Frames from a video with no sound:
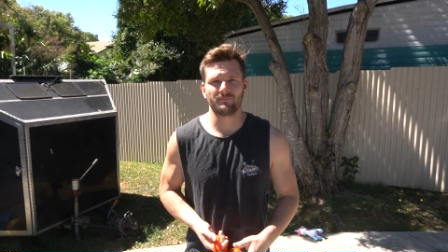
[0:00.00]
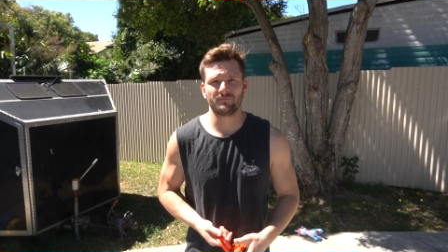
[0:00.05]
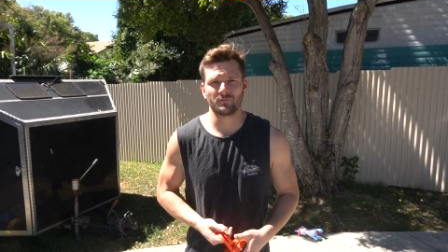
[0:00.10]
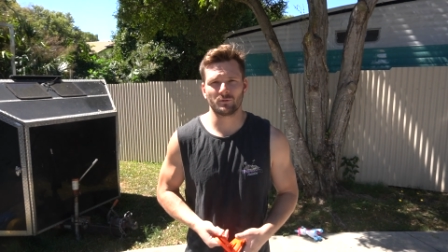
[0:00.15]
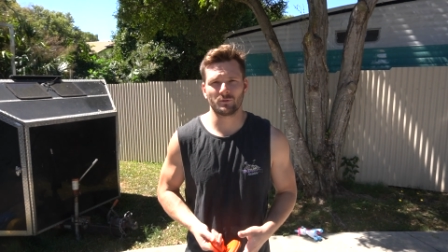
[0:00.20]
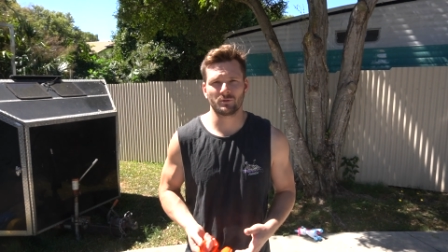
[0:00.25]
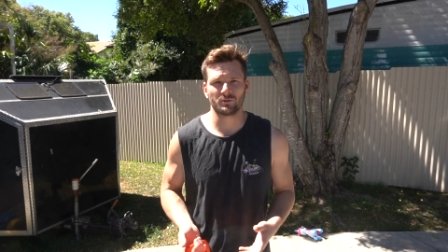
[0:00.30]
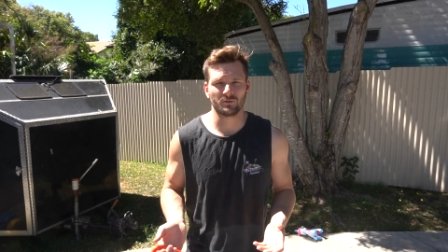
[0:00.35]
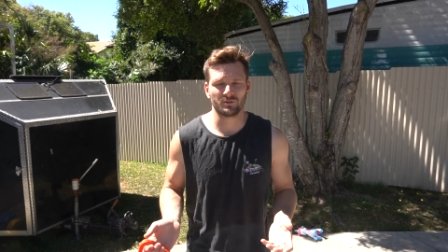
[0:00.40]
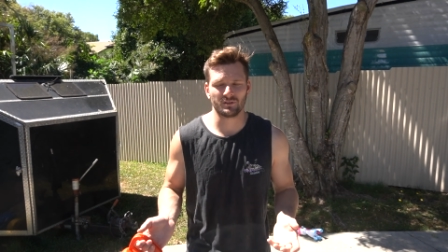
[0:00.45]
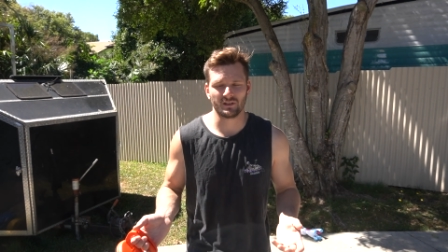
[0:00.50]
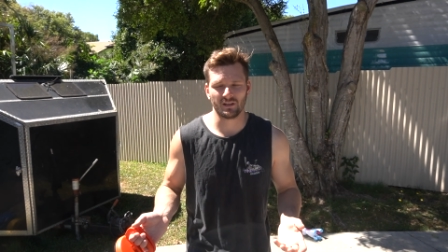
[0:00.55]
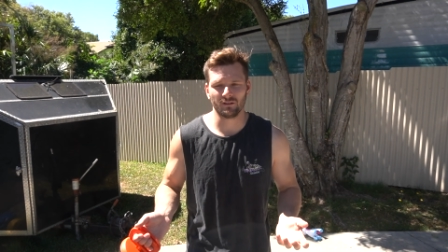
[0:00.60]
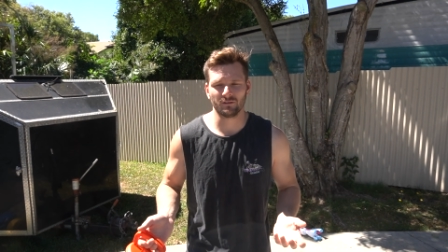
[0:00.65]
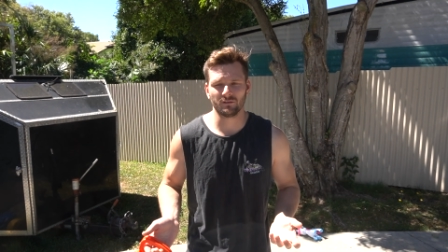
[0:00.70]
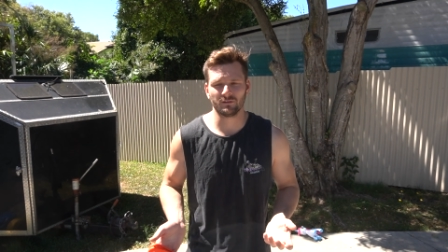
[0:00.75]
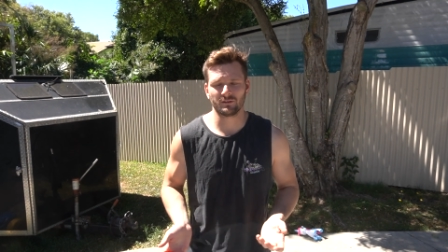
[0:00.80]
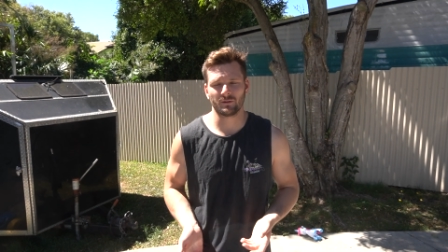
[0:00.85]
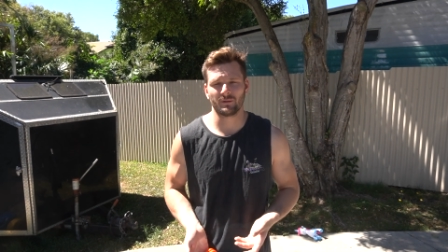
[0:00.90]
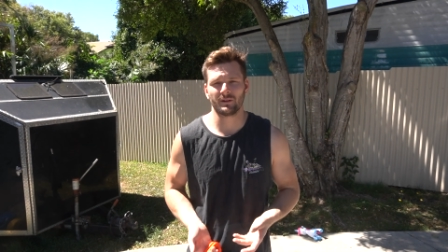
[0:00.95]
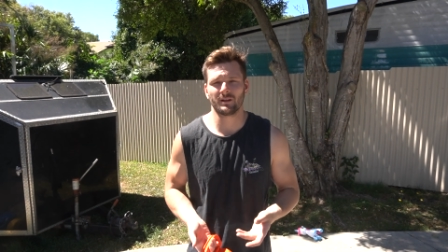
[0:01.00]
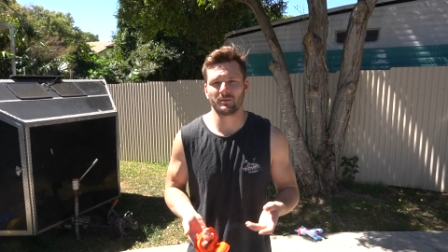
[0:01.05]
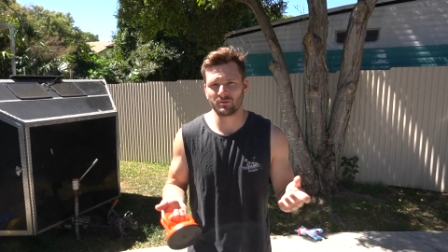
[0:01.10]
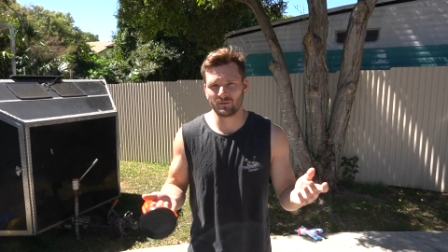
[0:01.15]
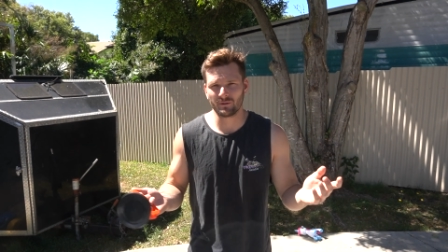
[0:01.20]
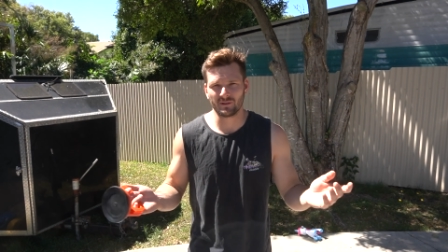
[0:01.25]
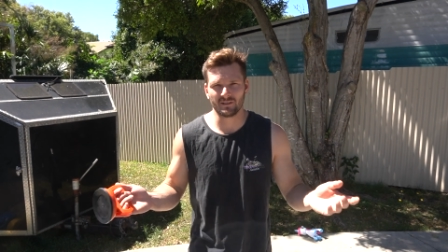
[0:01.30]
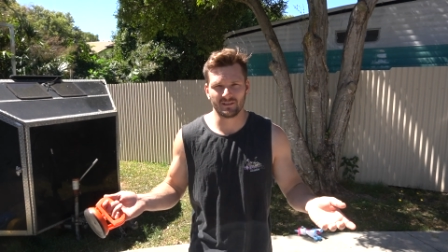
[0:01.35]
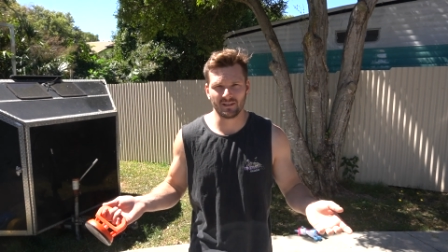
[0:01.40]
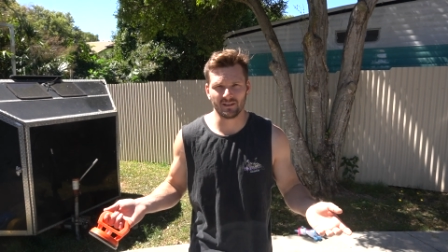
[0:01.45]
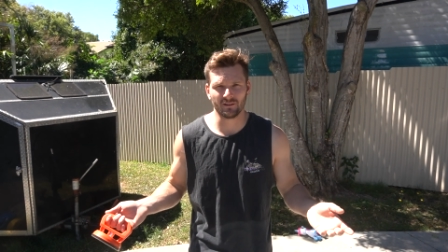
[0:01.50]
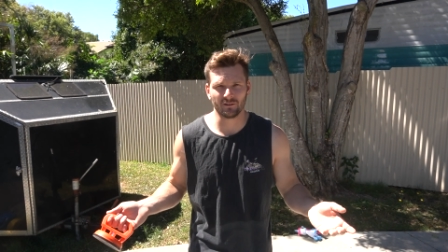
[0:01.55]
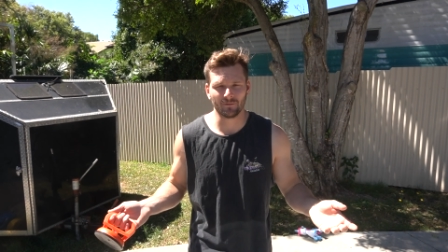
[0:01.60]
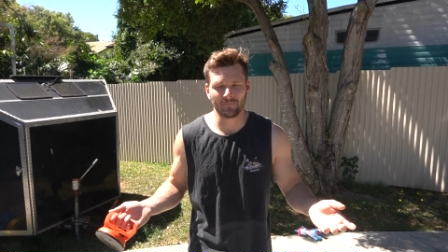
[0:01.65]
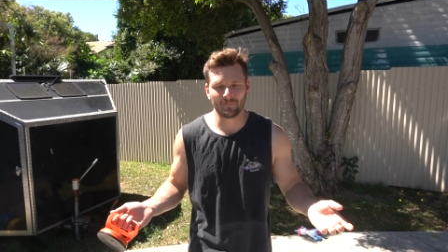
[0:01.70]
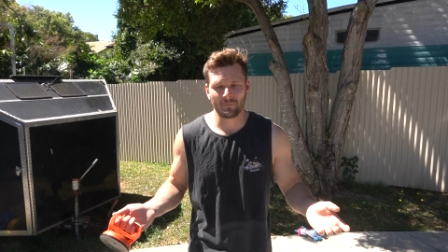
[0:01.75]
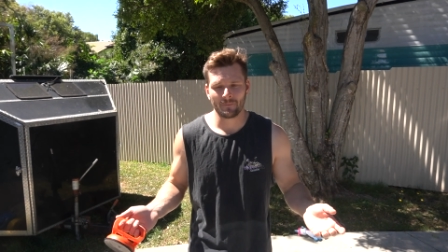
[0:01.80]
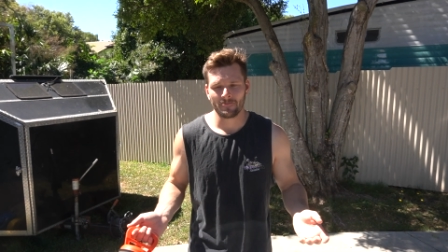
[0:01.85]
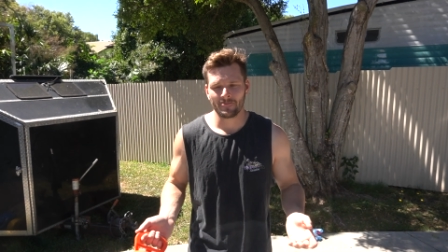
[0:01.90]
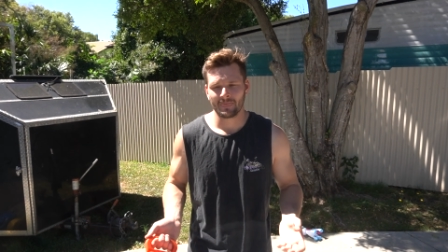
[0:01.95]
You want to do a deal? So we end up doing a
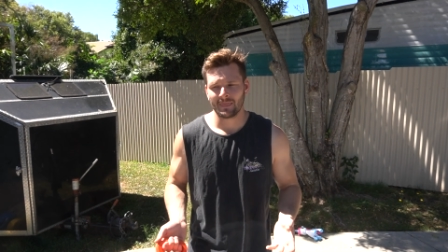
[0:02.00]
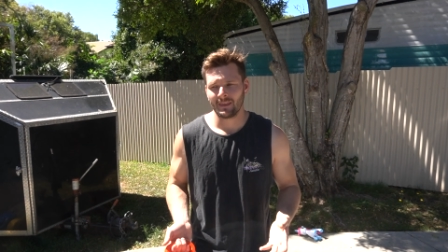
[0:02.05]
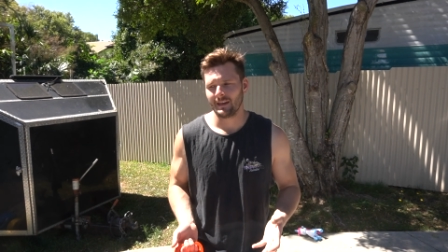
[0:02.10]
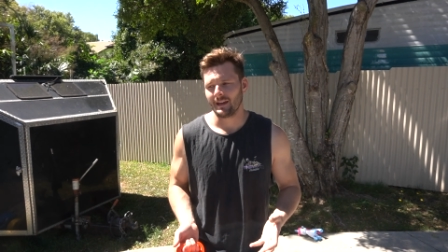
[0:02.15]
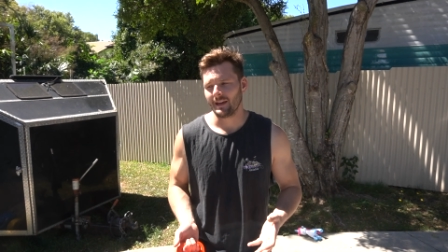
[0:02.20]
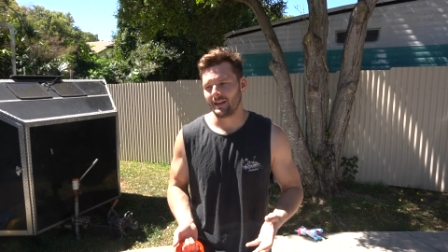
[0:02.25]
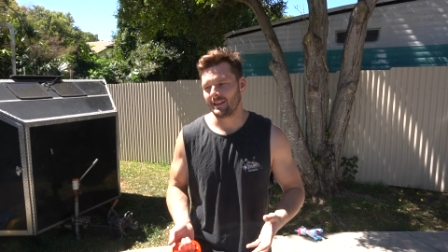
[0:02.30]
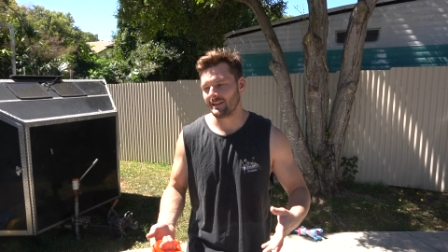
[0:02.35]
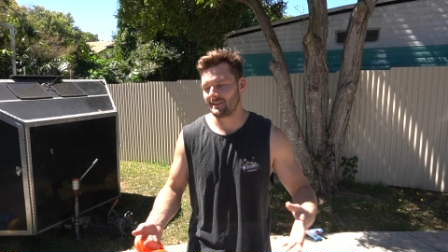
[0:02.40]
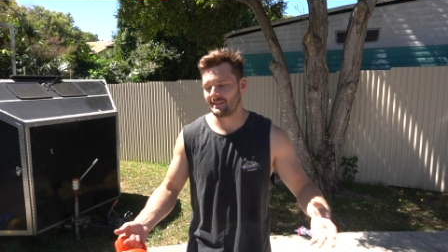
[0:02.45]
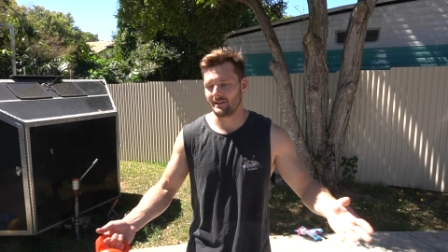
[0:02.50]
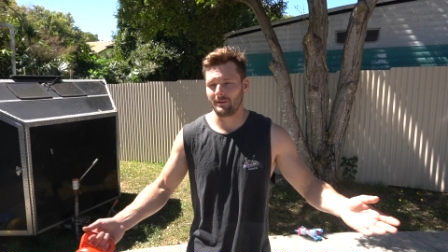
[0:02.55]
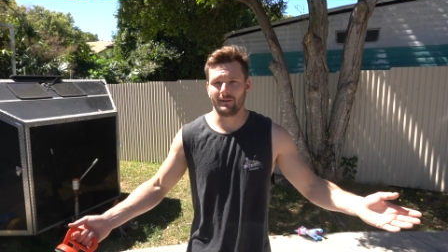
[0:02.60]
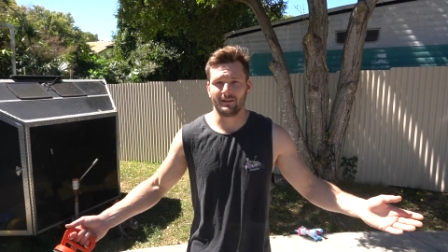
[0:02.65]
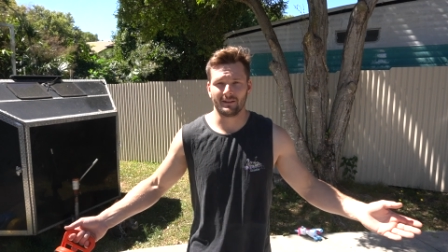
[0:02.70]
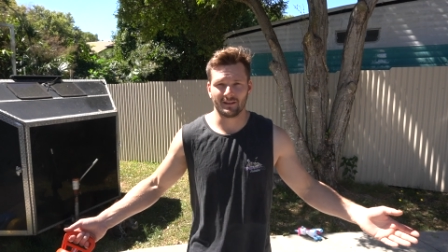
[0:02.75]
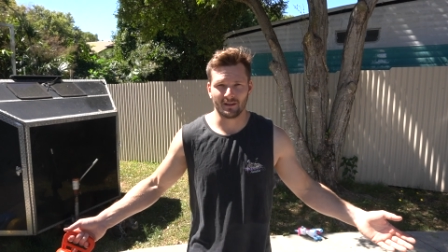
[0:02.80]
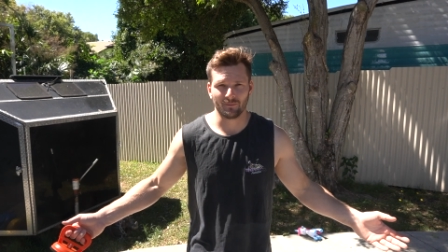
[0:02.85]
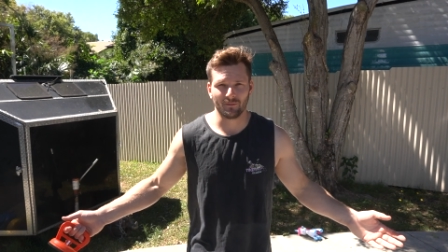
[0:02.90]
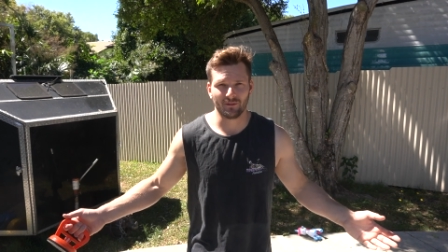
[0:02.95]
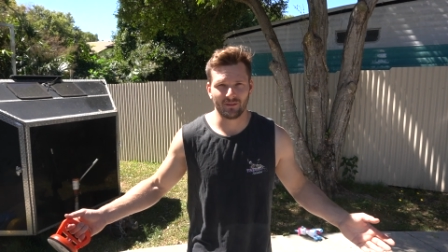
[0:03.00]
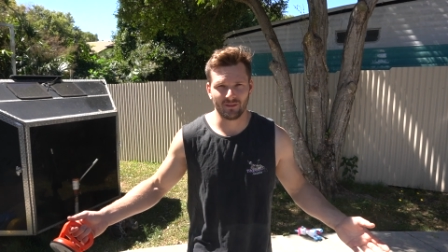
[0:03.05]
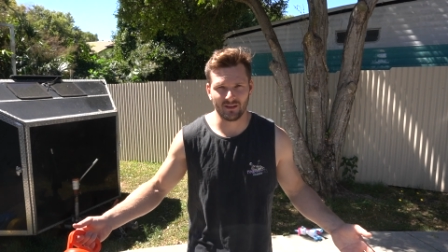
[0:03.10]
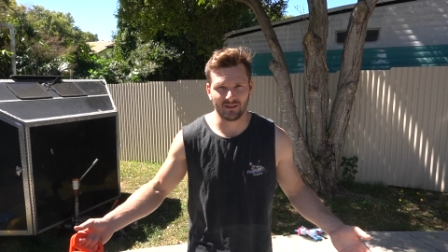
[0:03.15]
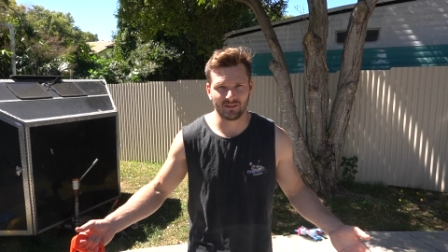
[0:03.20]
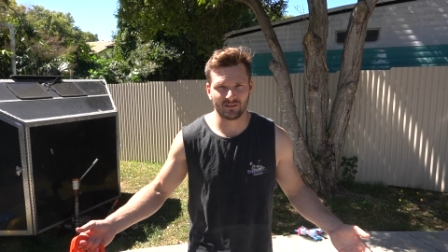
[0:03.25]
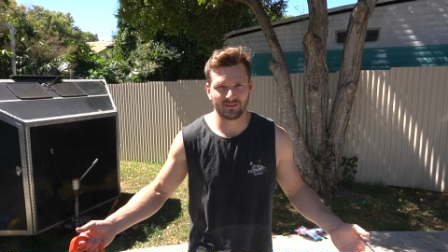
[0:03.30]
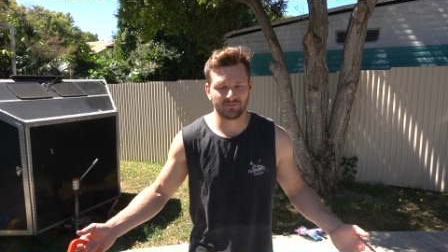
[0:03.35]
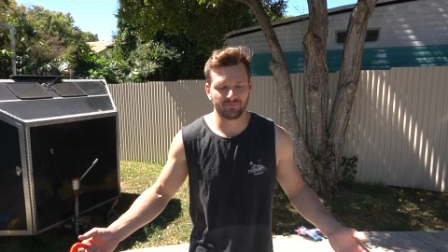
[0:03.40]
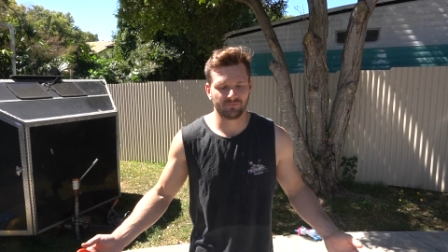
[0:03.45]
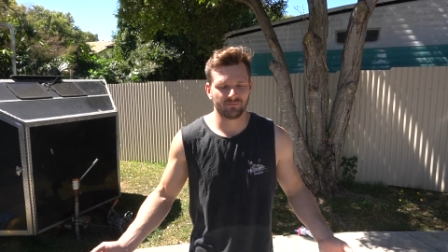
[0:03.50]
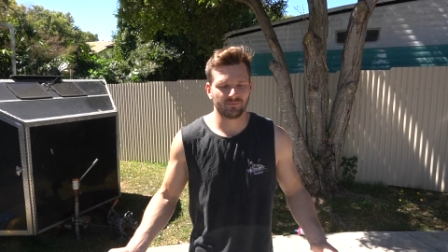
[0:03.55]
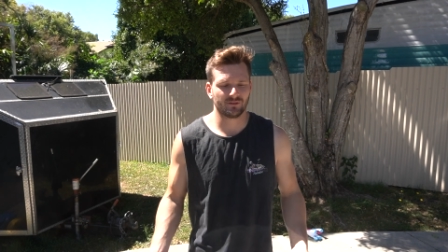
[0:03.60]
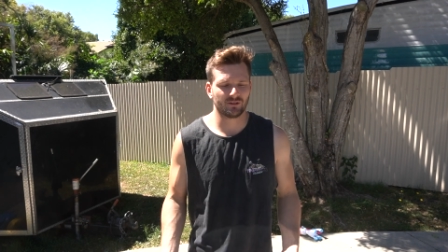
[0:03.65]
deal and that's how we end up with this.